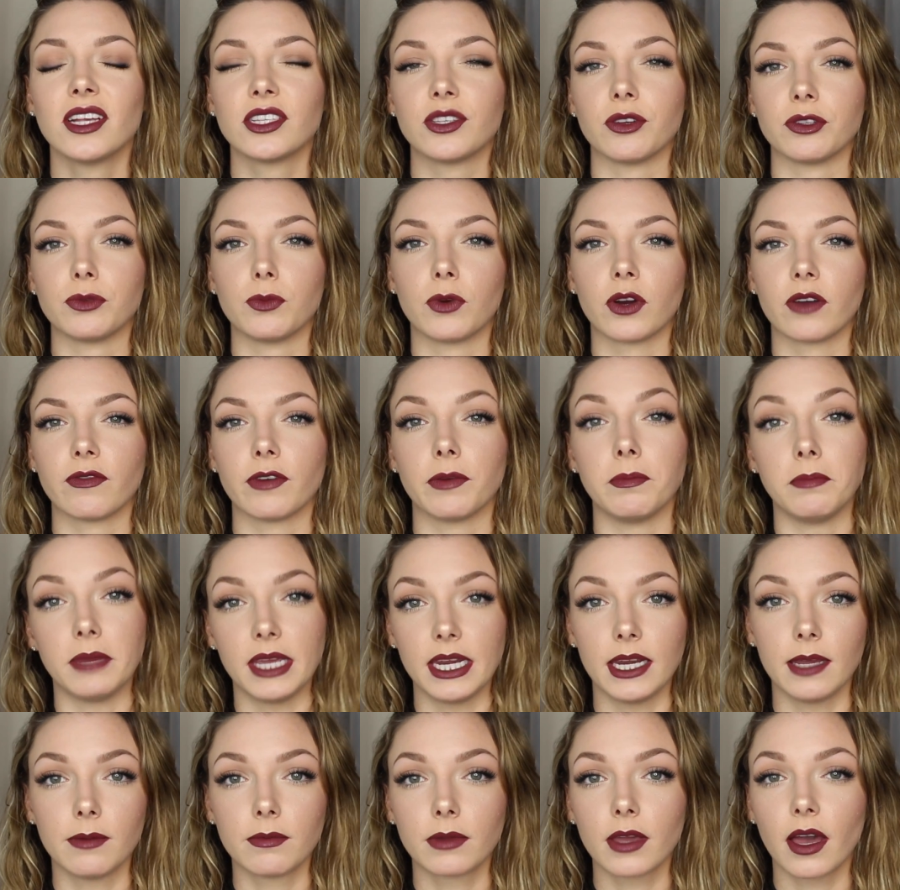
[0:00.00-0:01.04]
so it's more of a
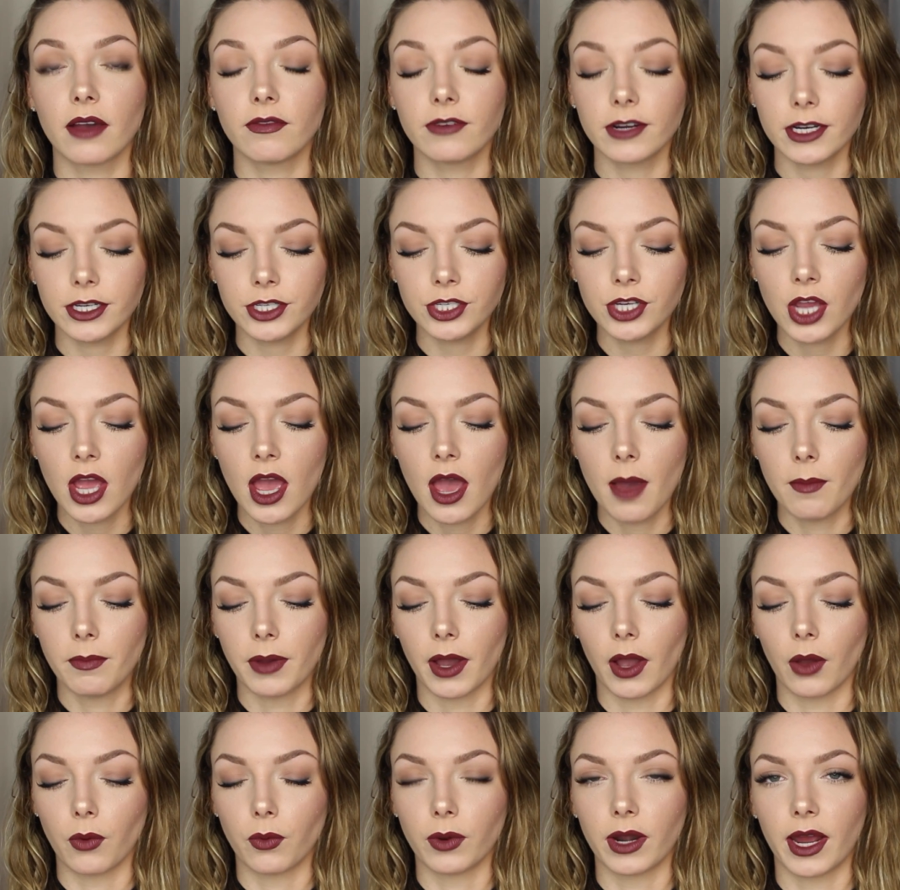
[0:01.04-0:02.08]
medium coverage.
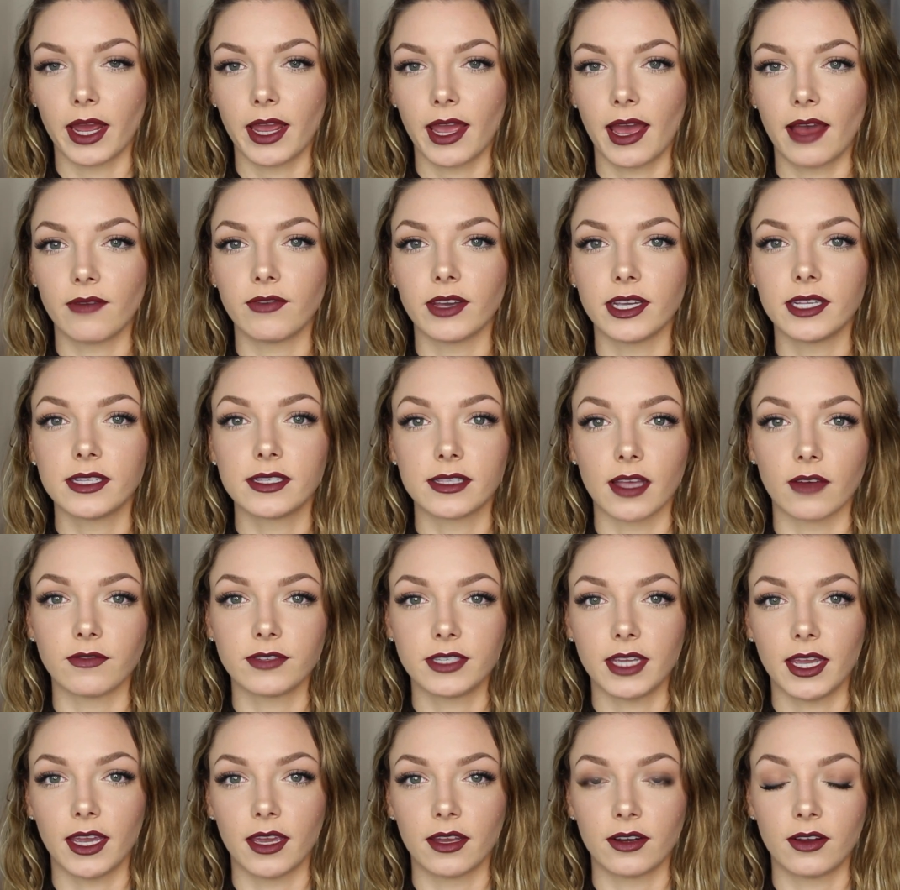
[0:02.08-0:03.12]
But when I have like
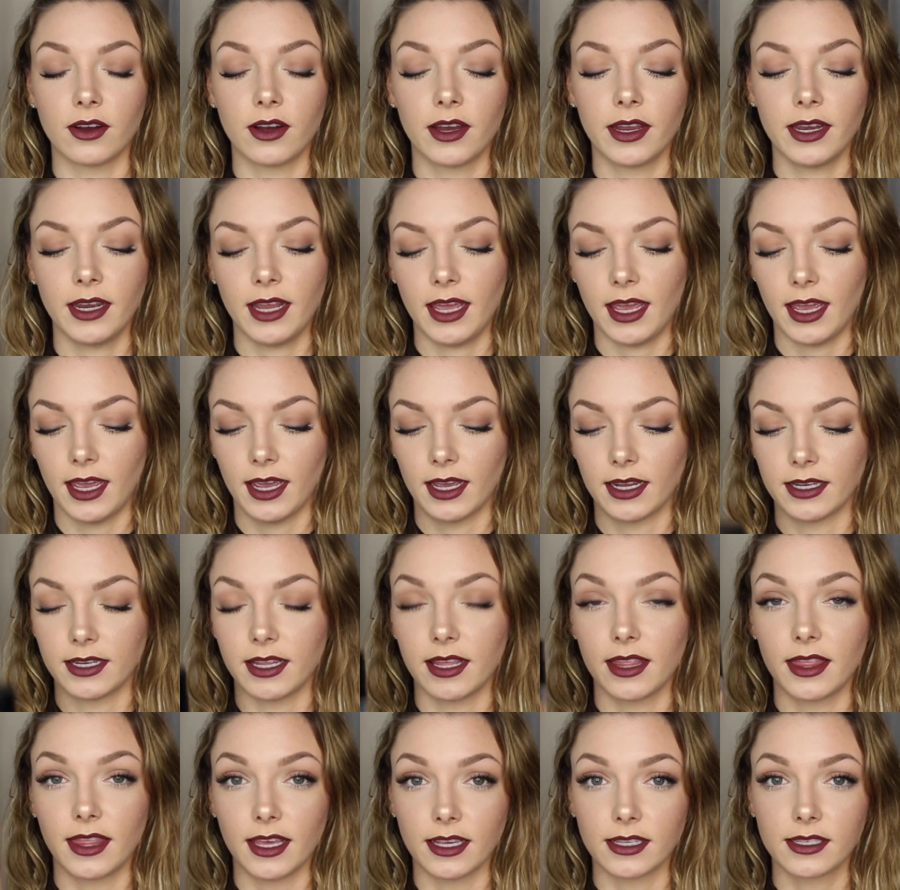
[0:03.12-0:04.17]
self-tan on and
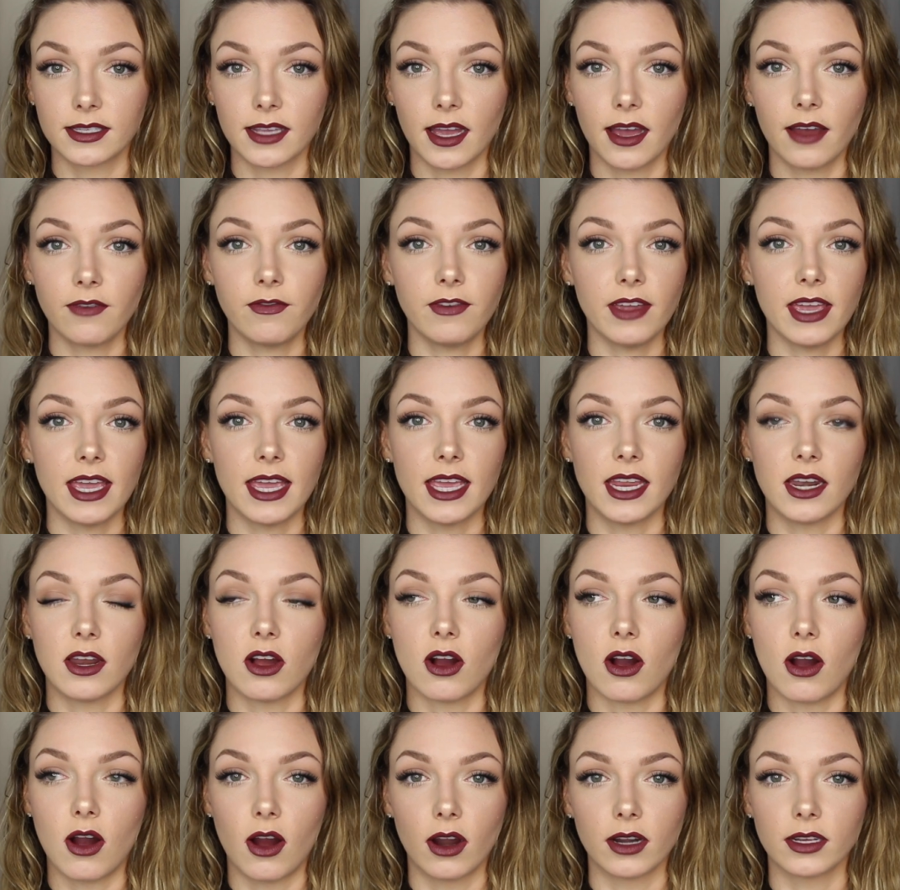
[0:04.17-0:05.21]
this stuff, it
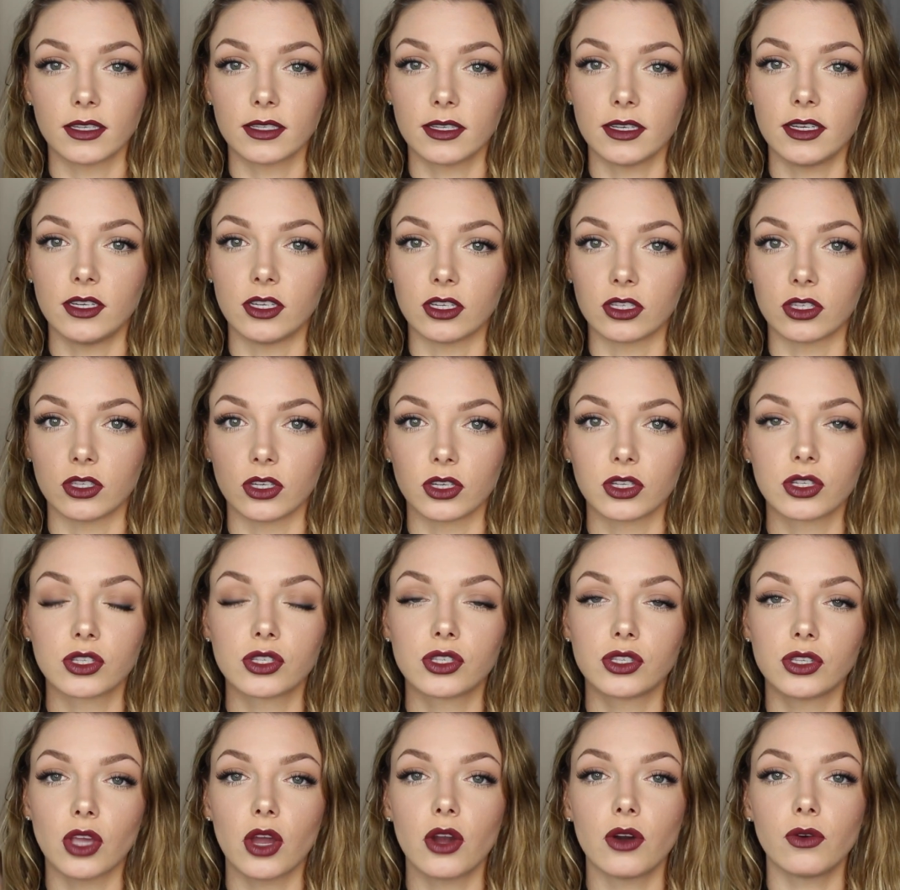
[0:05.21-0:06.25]
honestly just looks
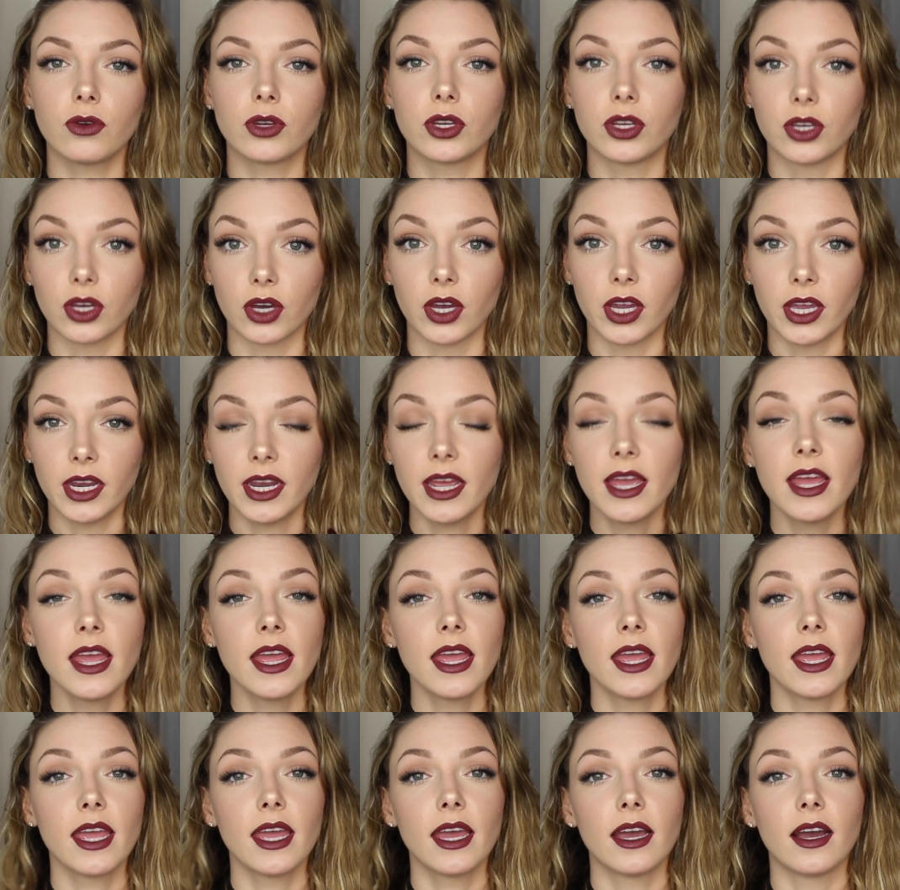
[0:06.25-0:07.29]
so good
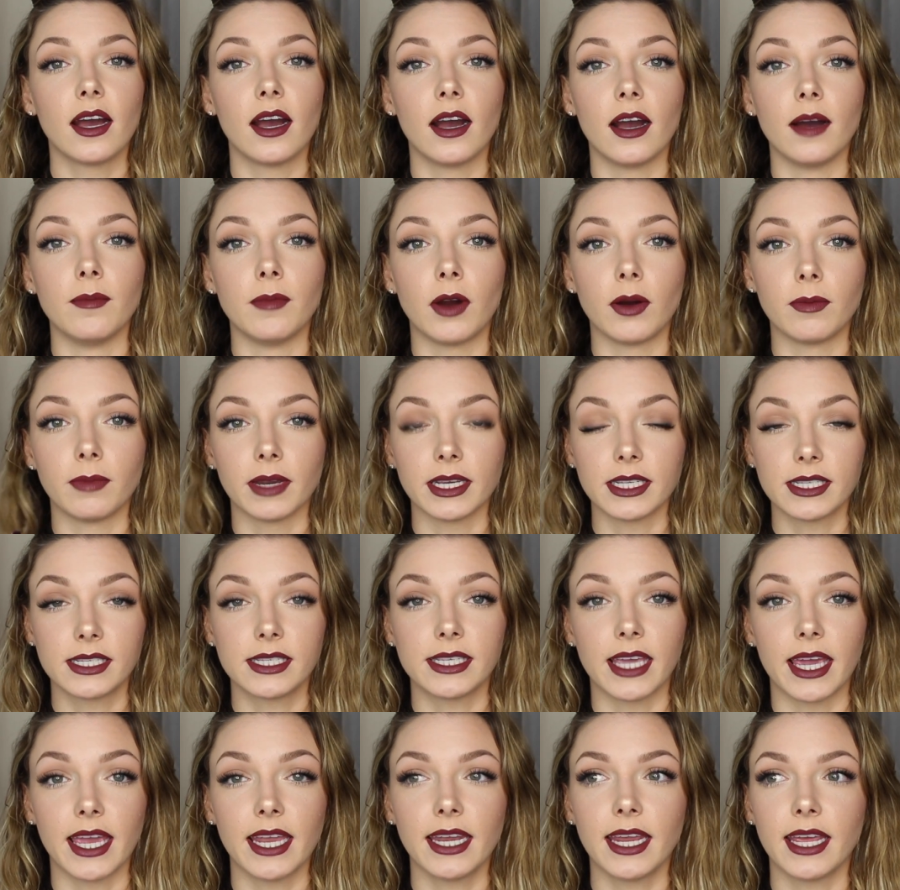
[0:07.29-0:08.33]
on my
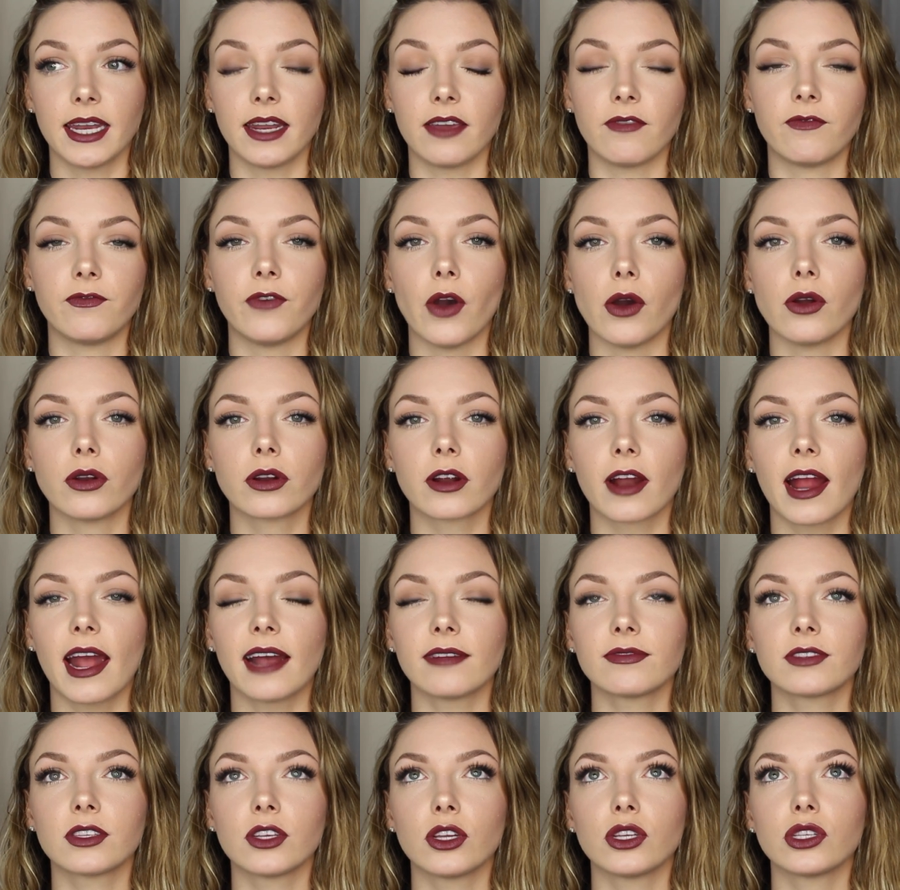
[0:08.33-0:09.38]
skin, and it
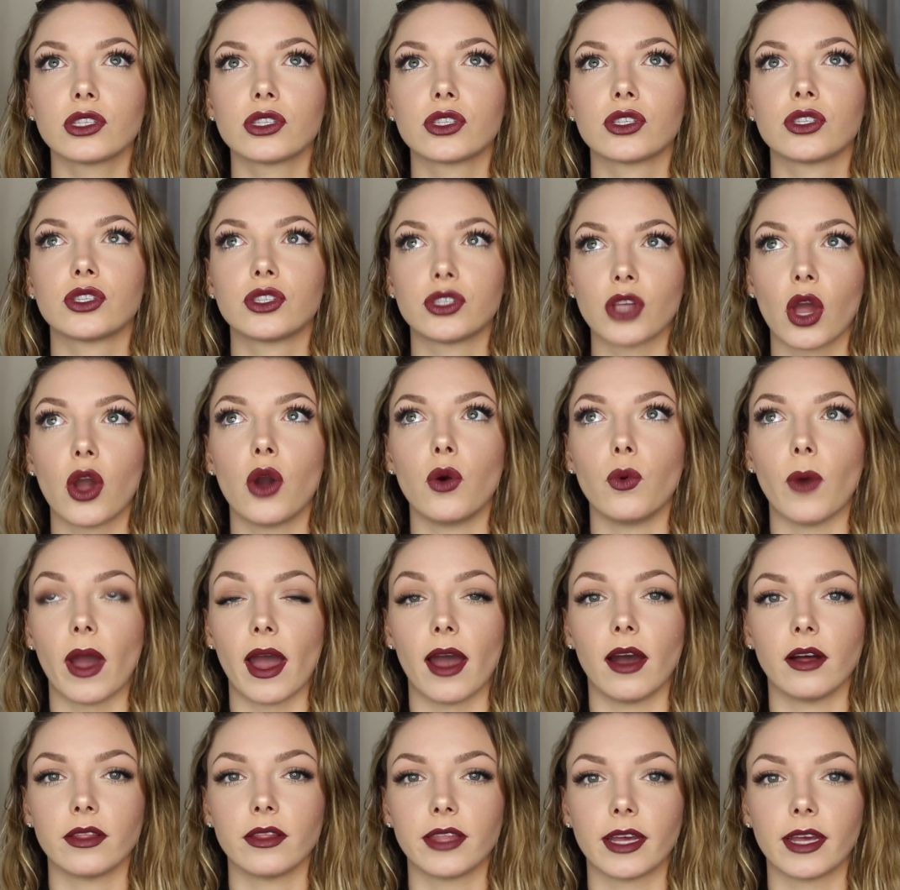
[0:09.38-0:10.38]
photographs so well.